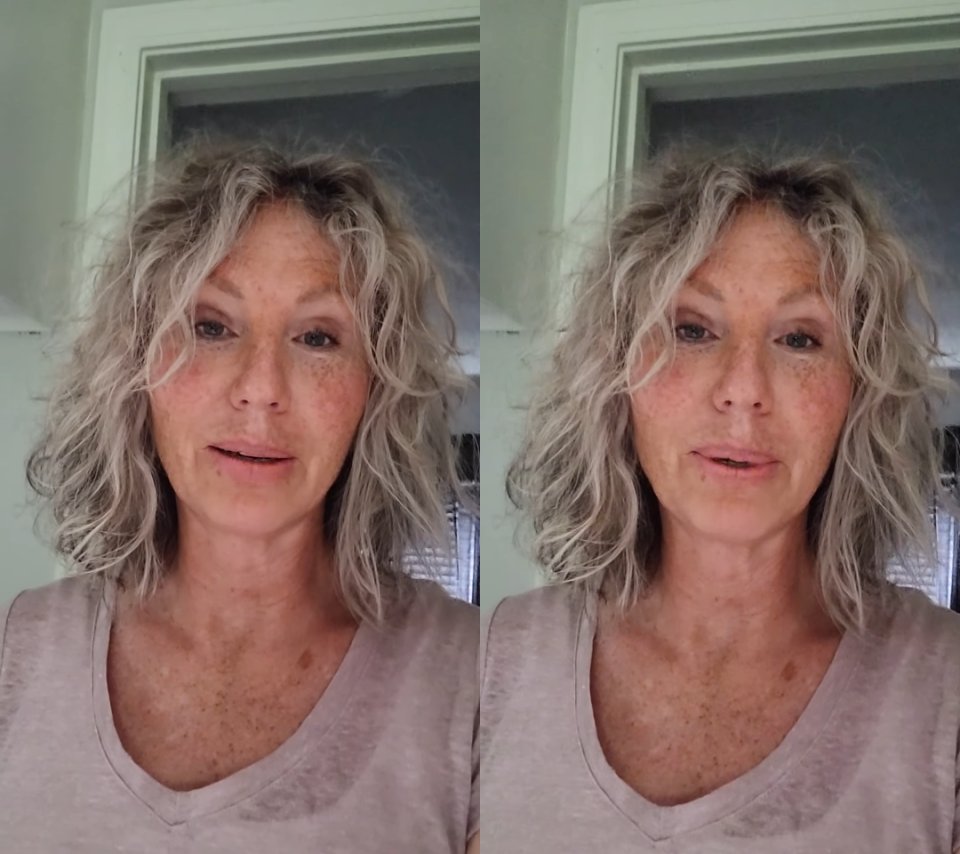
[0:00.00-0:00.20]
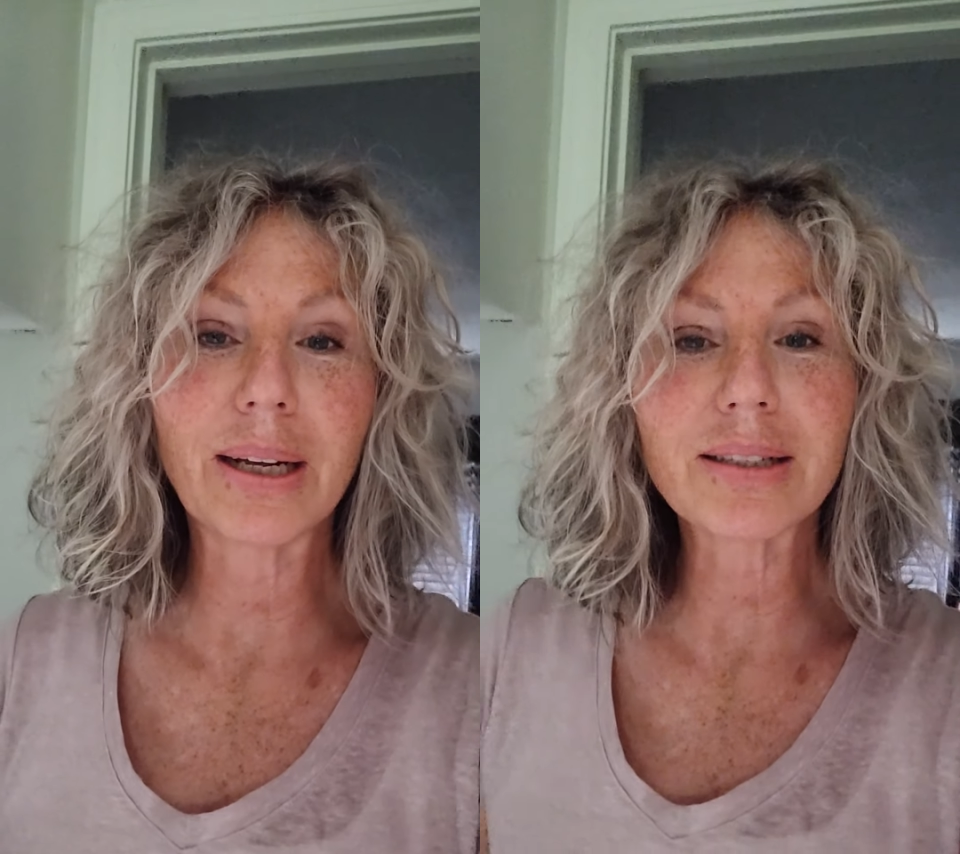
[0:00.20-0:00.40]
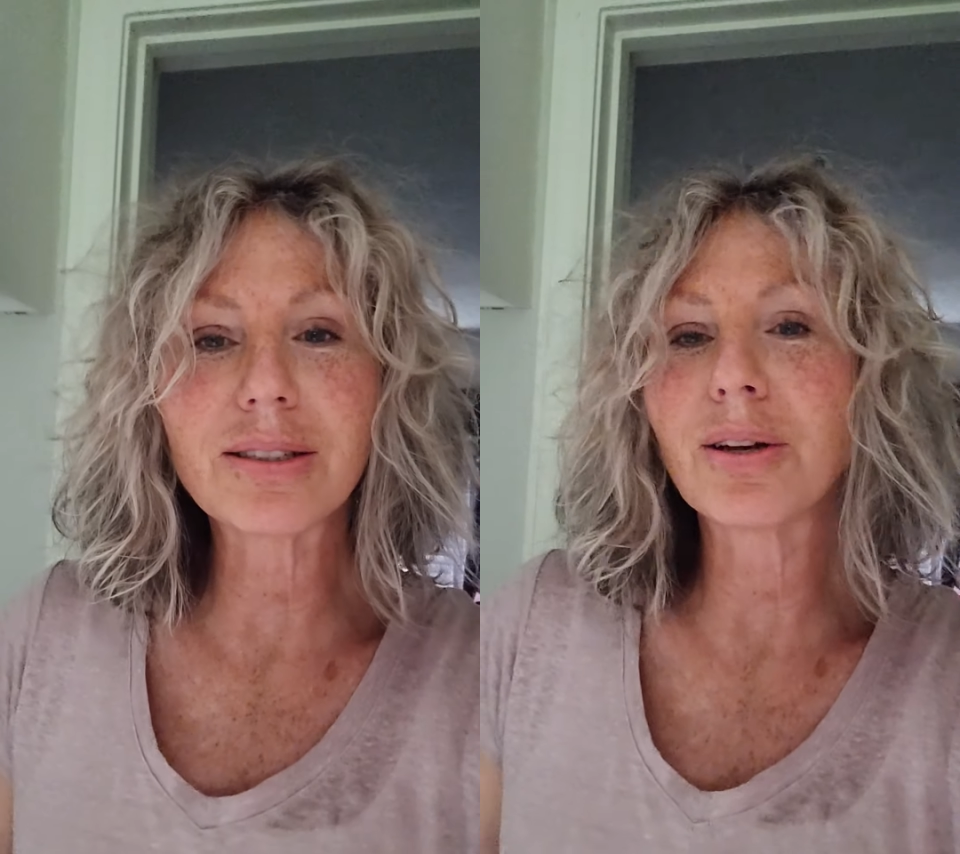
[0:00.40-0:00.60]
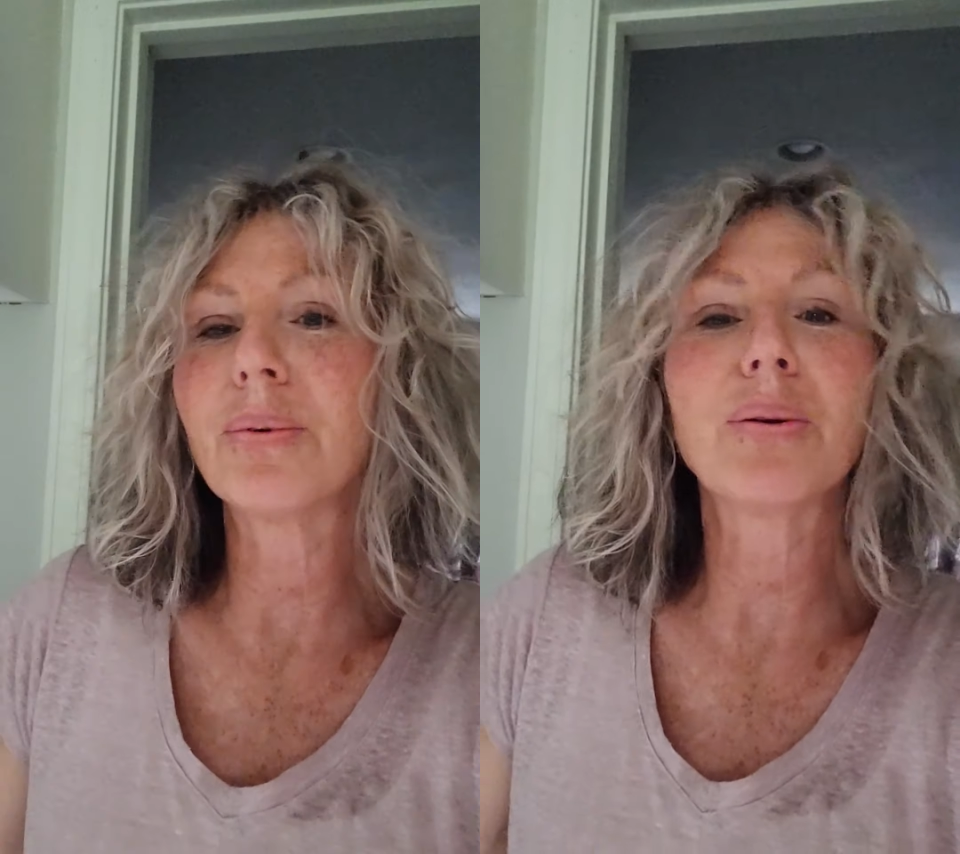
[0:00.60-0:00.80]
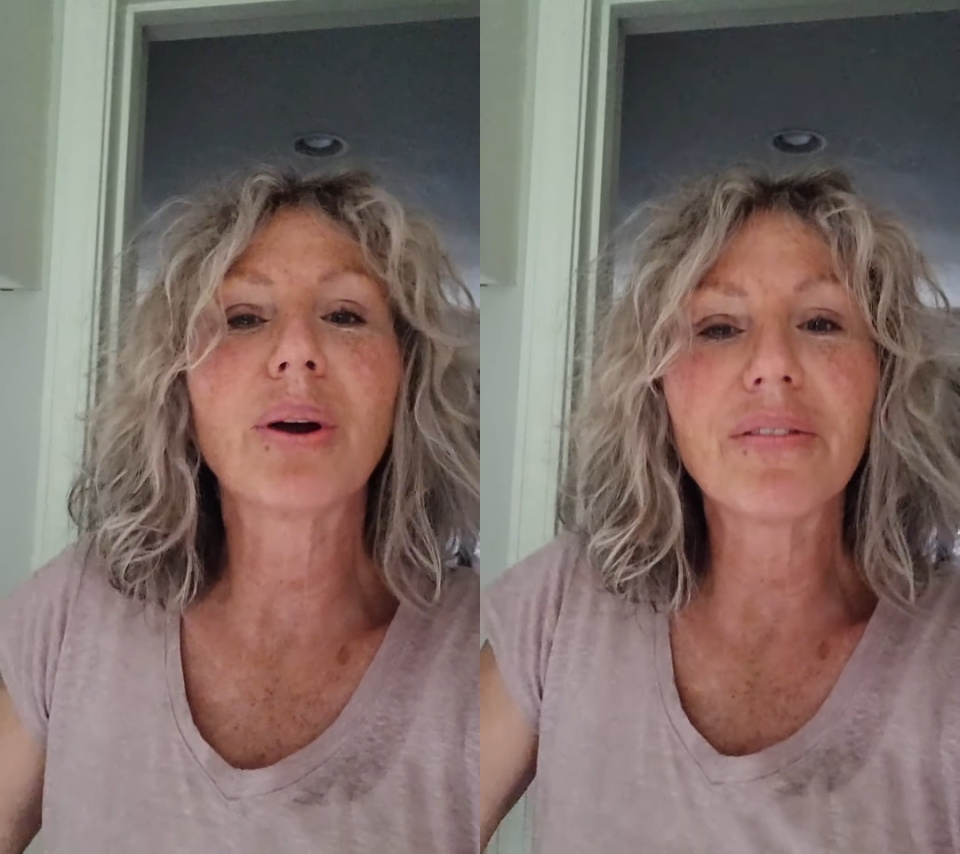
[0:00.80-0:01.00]
Because don't
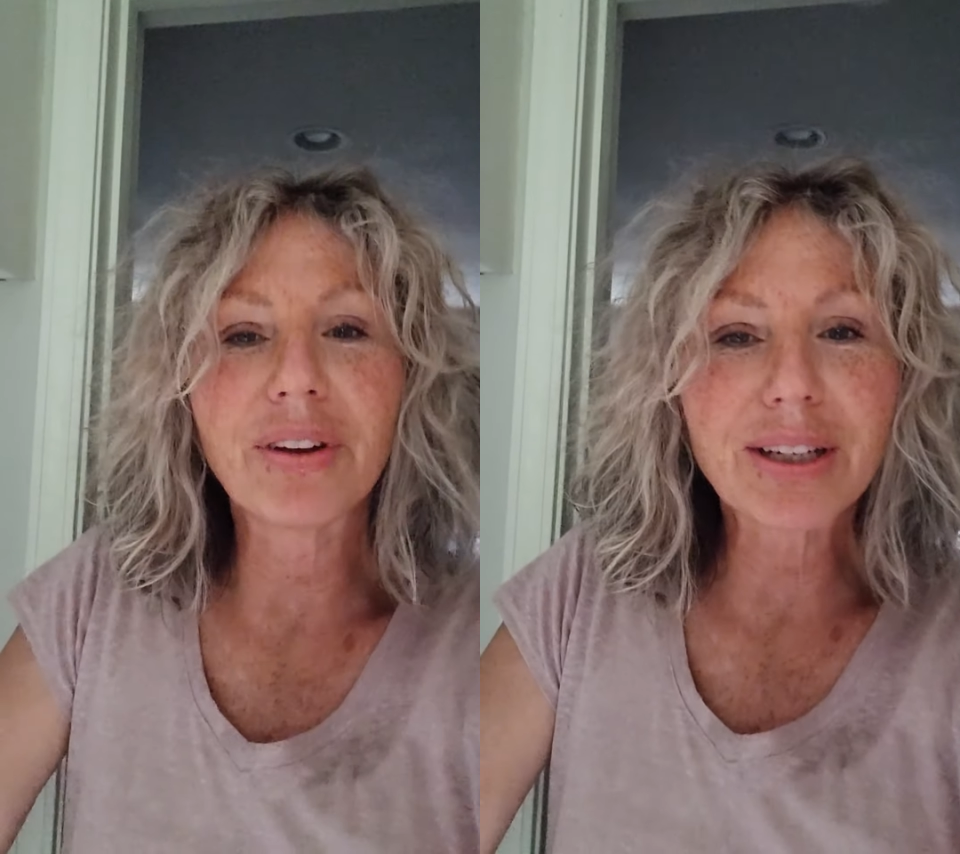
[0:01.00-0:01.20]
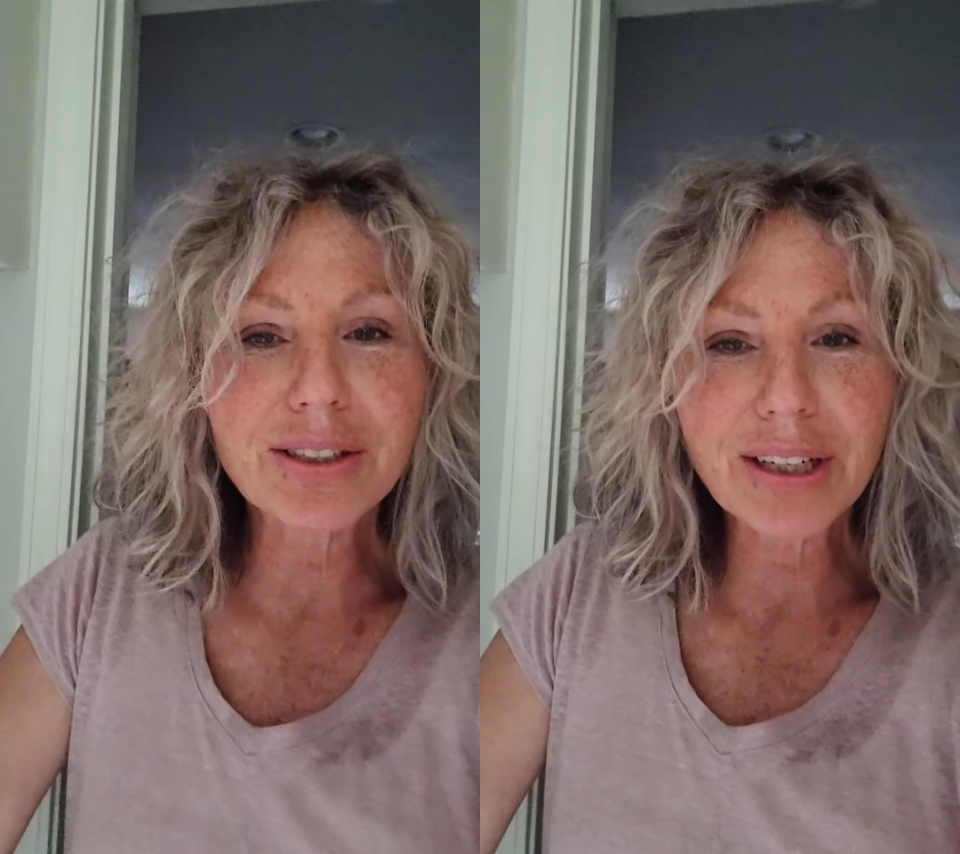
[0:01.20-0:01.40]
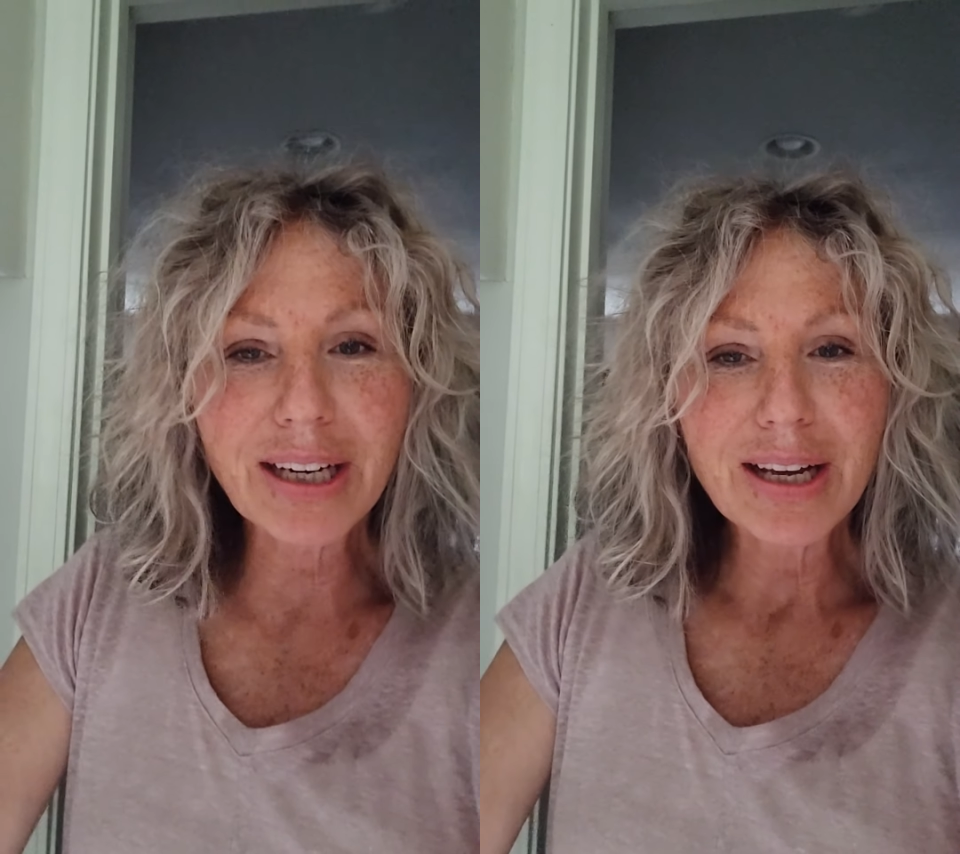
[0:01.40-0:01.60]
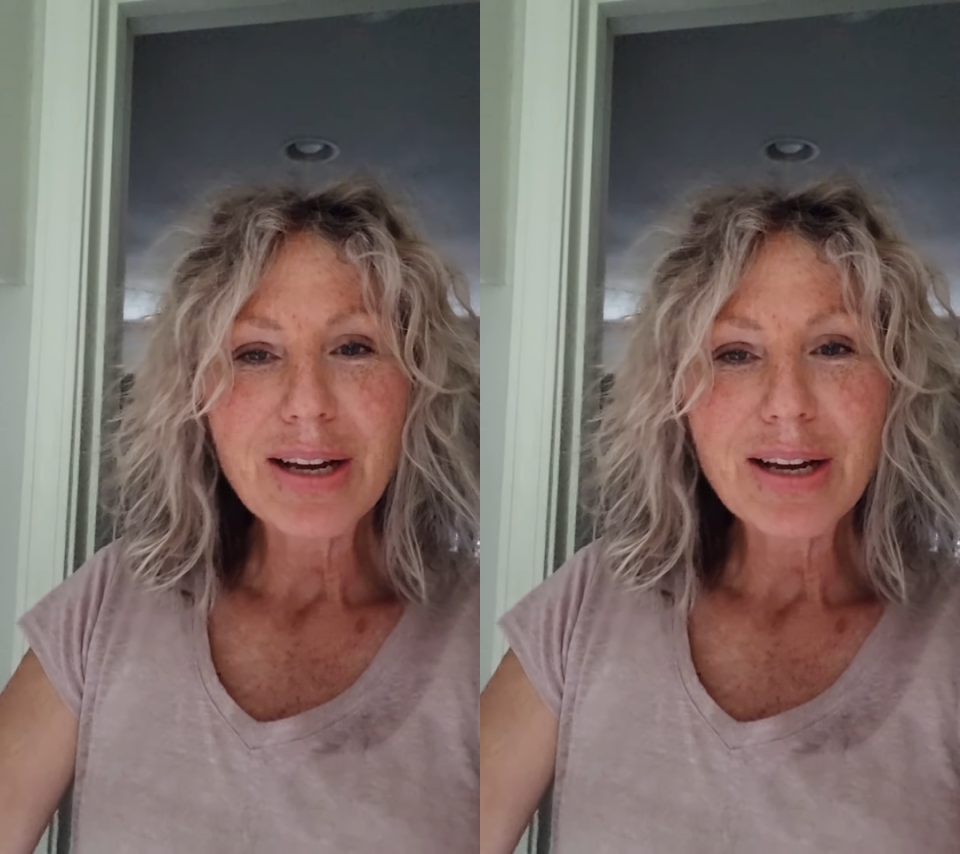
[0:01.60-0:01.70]
we want victory?